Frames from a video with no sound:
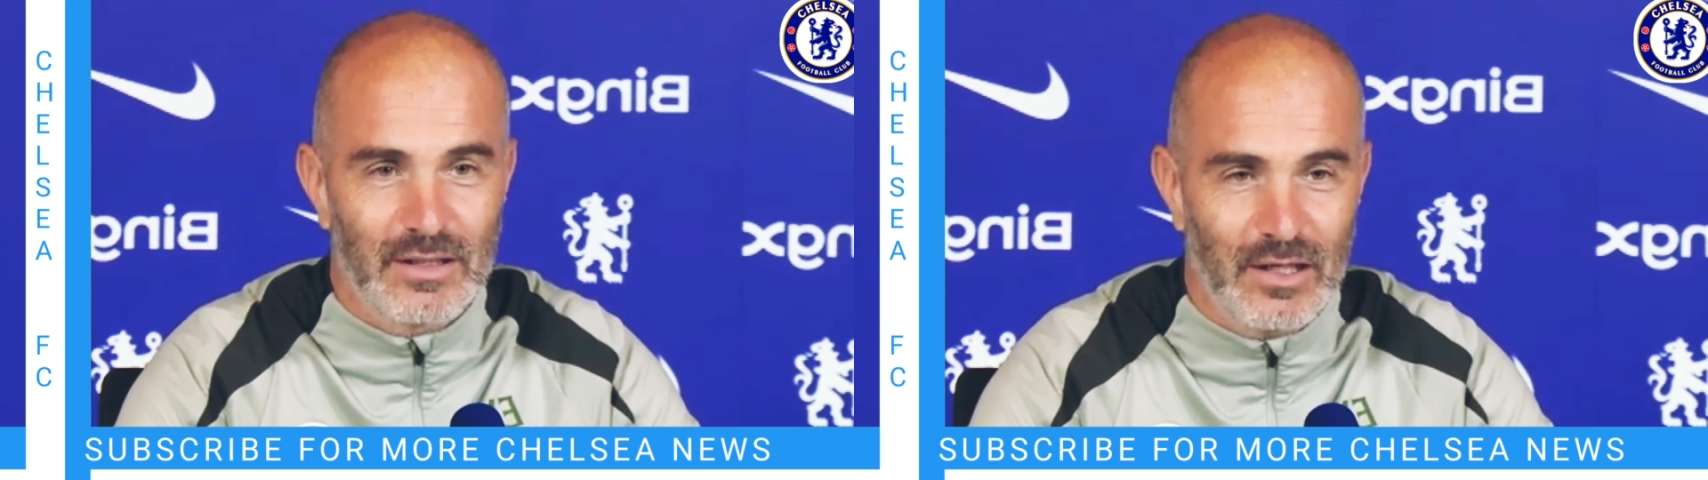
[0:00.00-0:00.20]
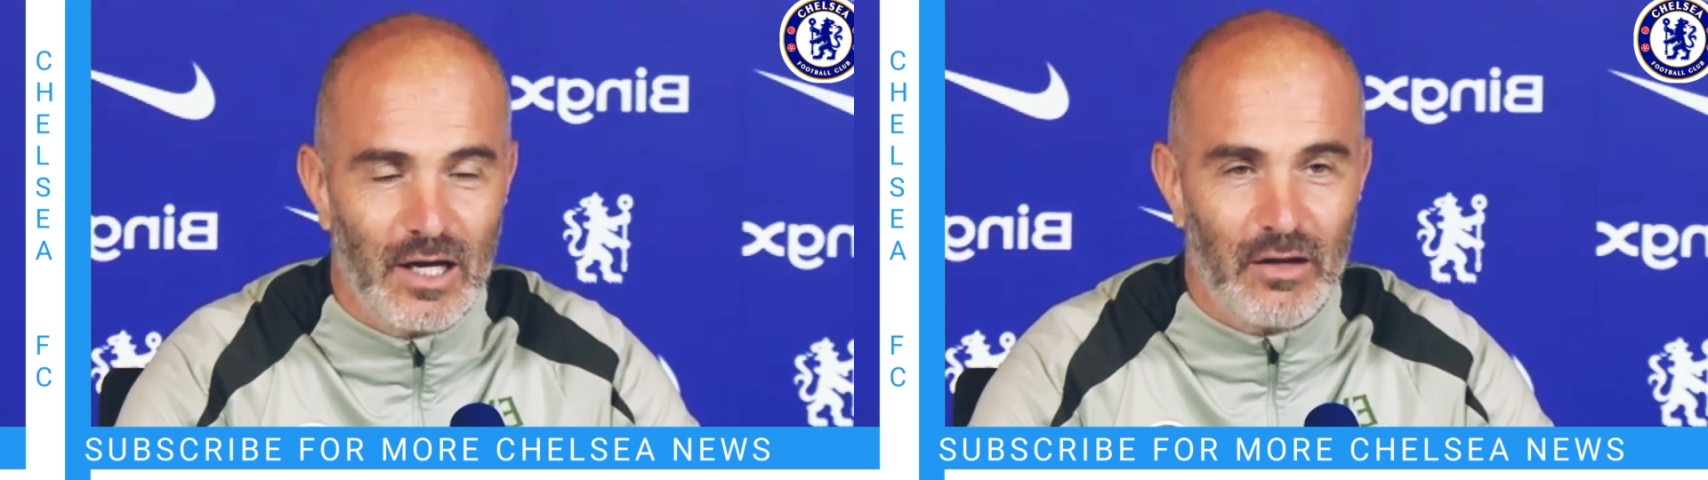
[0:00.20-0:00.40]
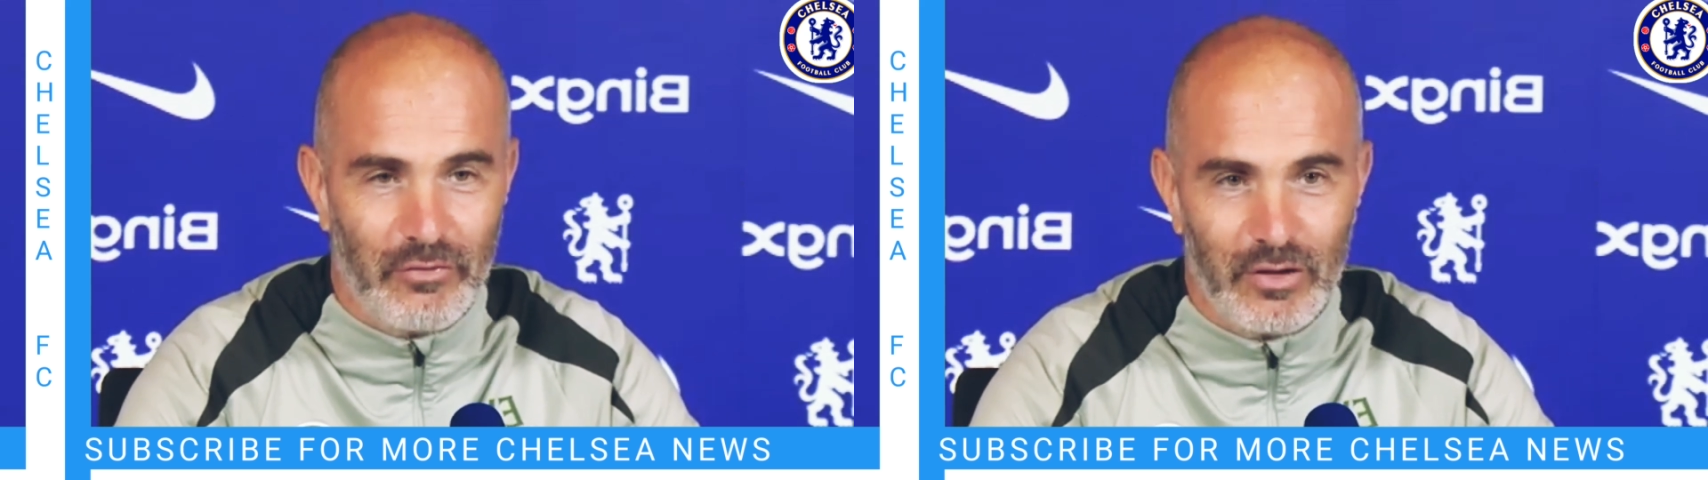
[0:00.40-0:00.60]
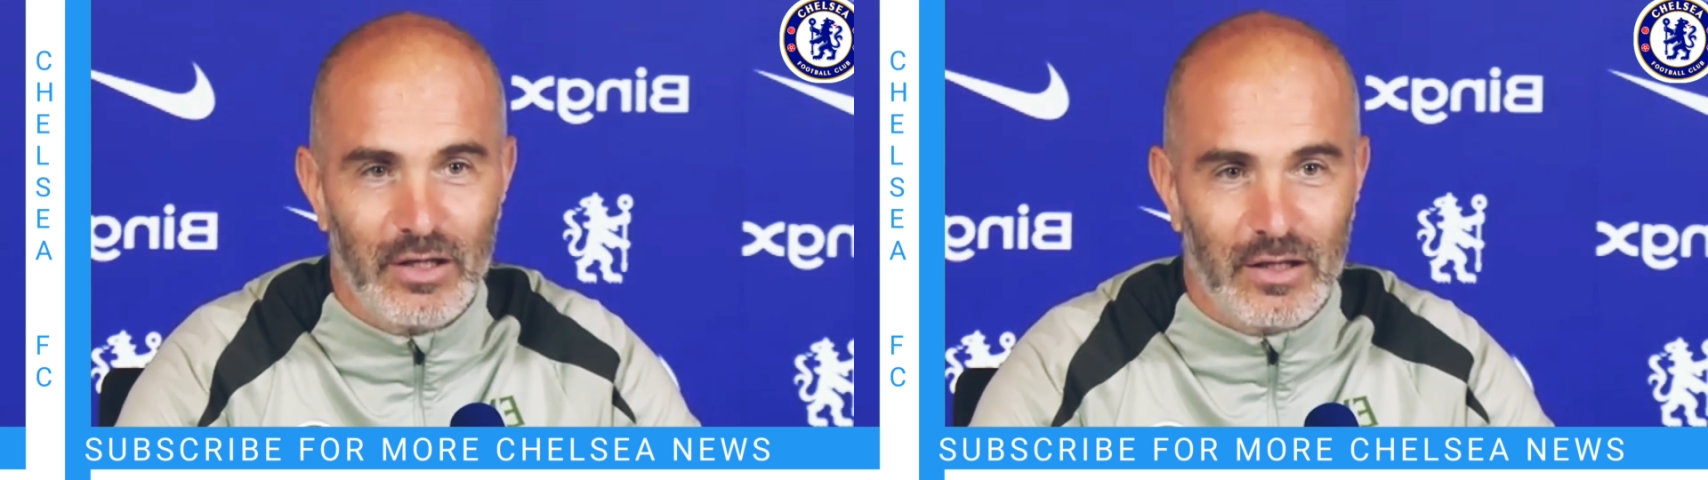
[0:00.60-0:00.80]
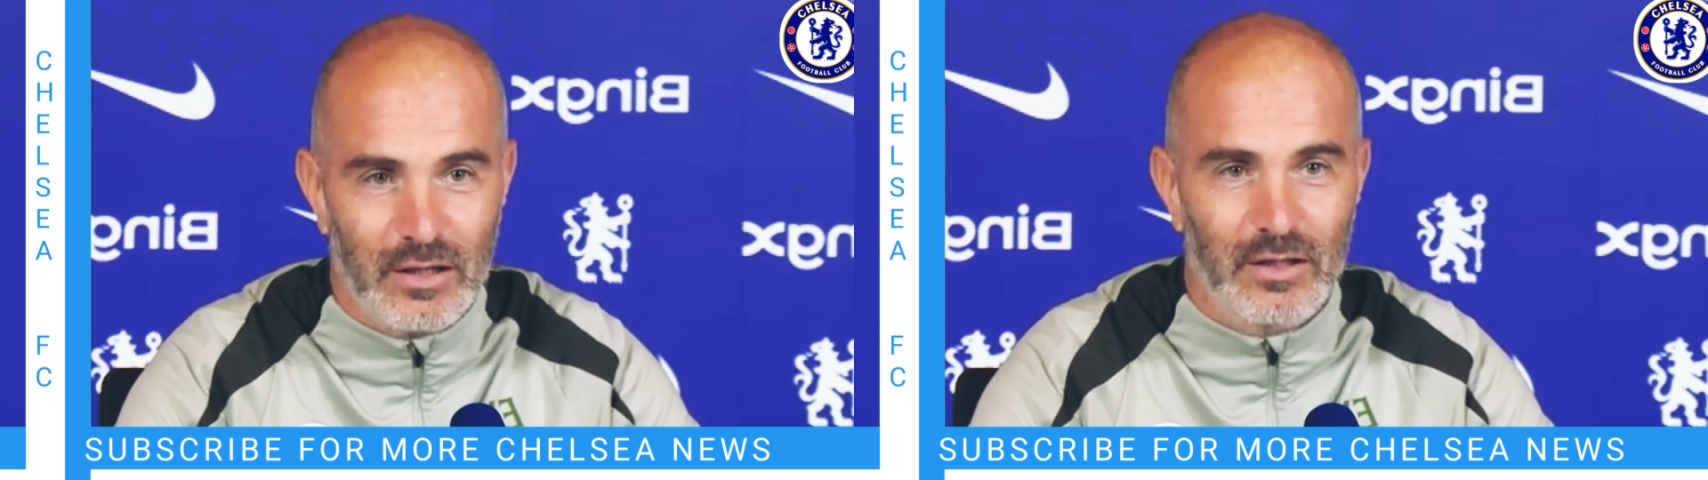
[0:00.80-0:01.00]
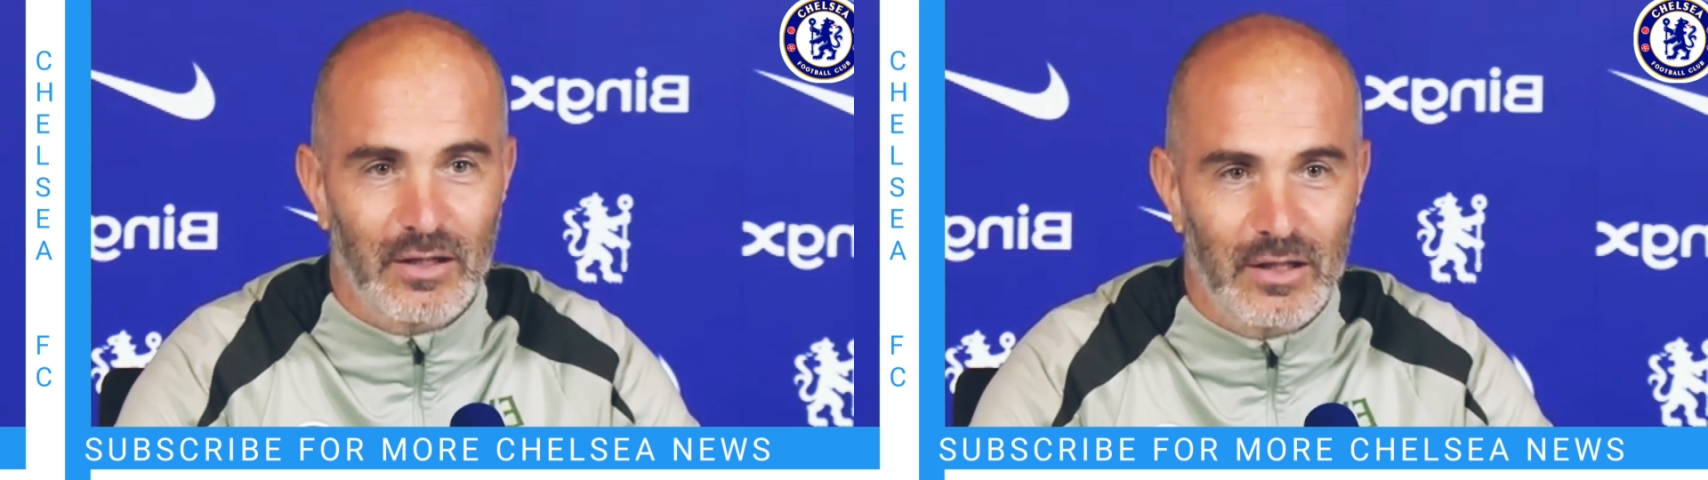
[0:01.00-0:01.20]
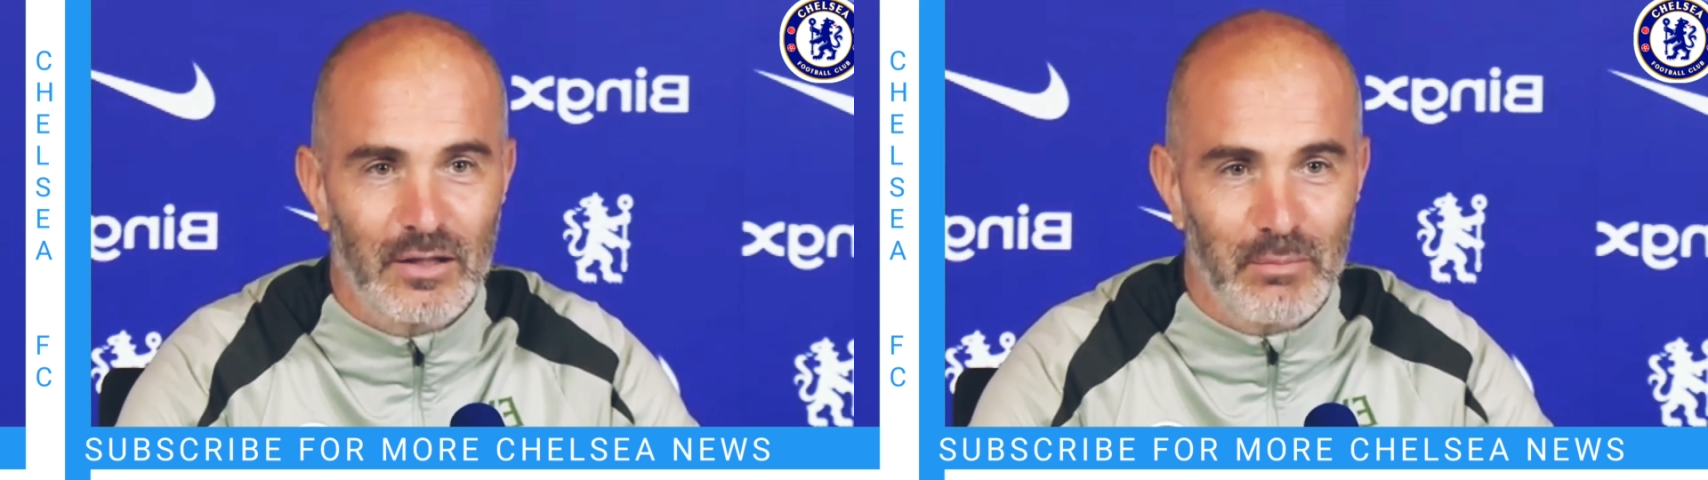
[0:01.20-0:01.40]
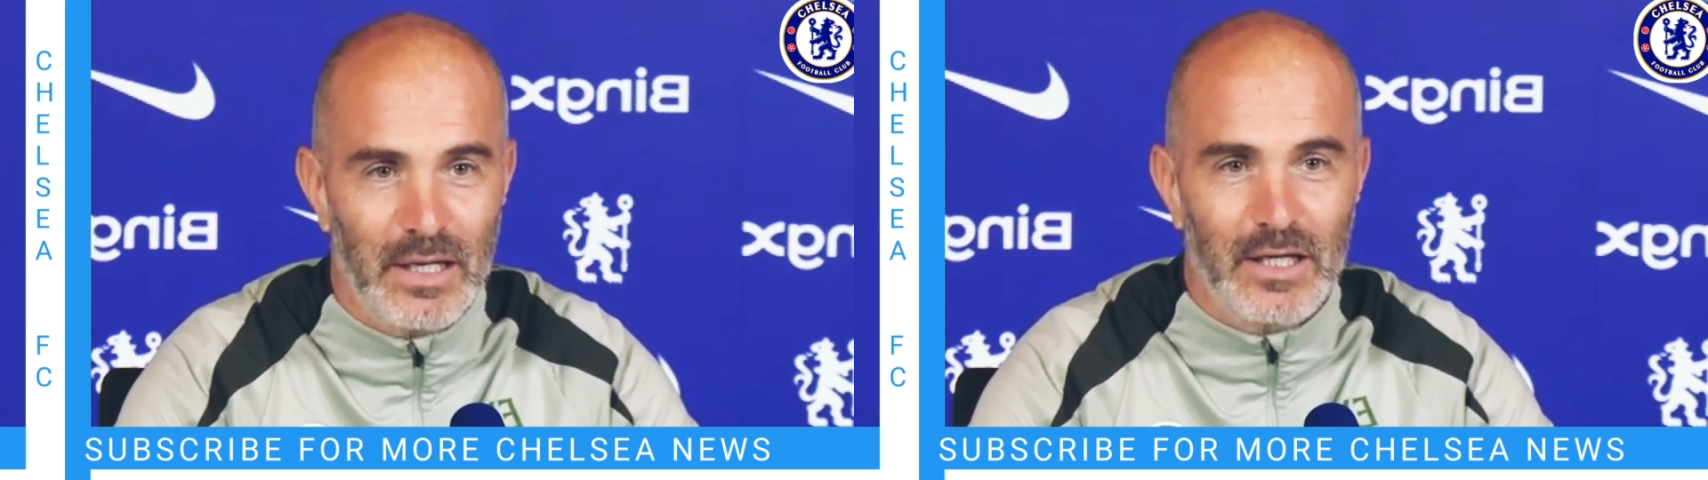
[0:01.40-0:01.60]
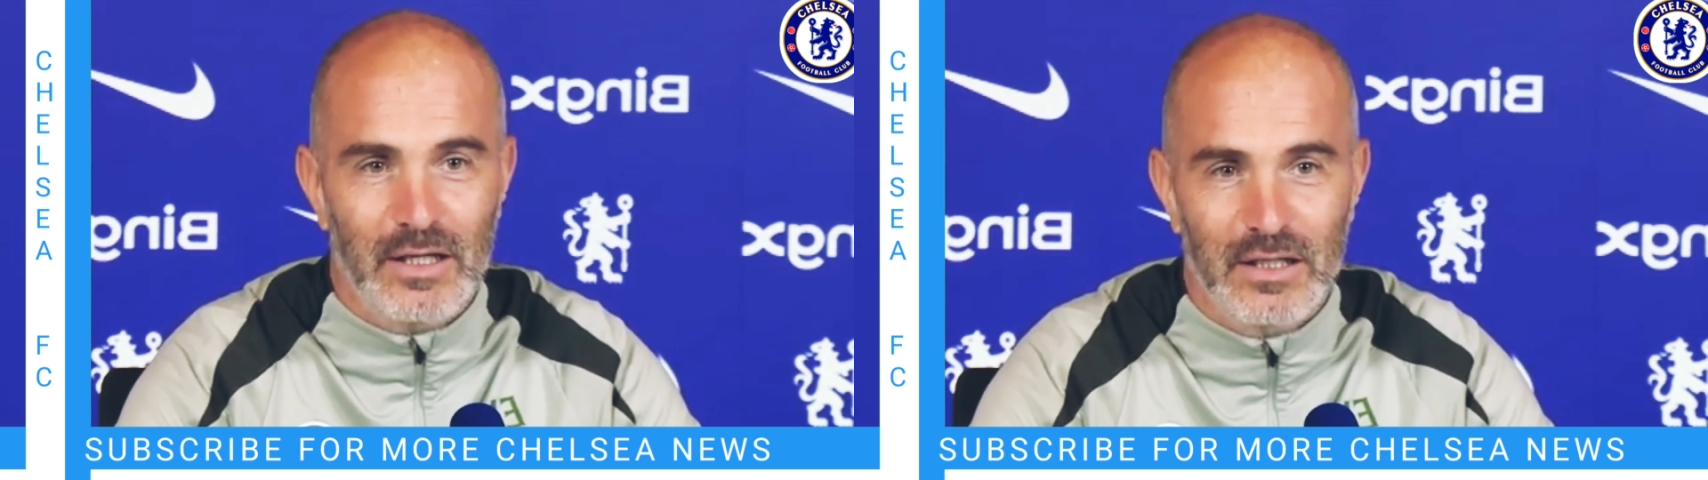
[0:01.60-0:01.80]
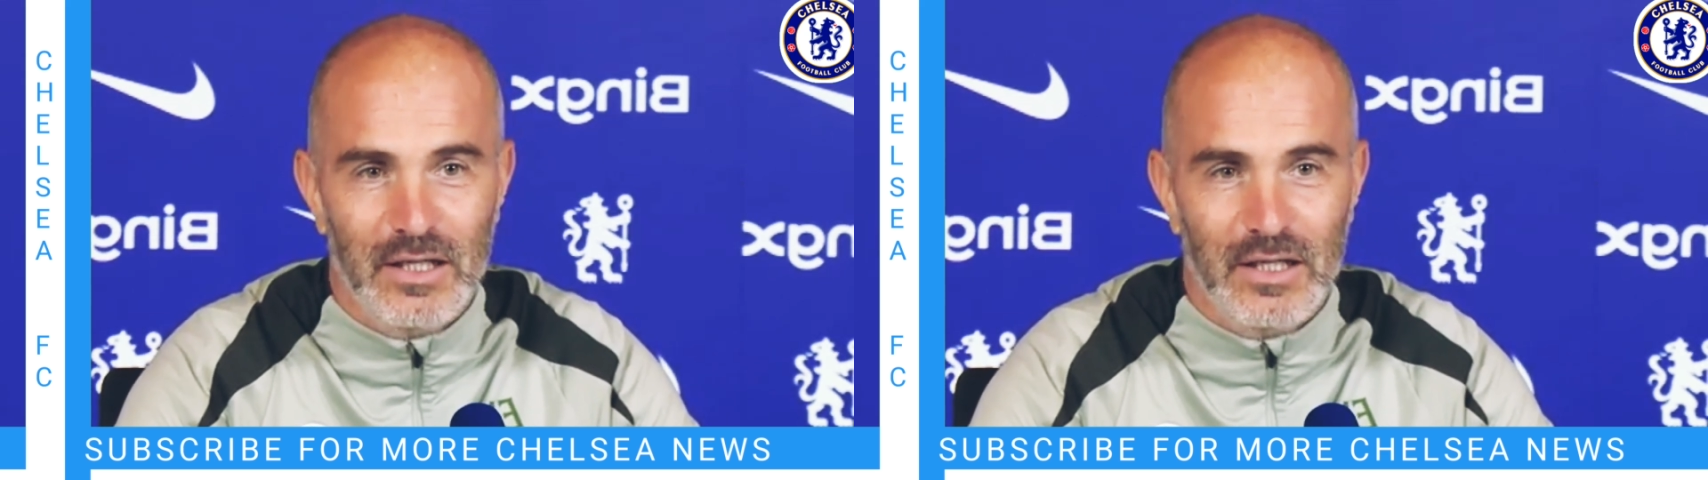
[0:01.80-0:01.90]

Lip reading: I think many.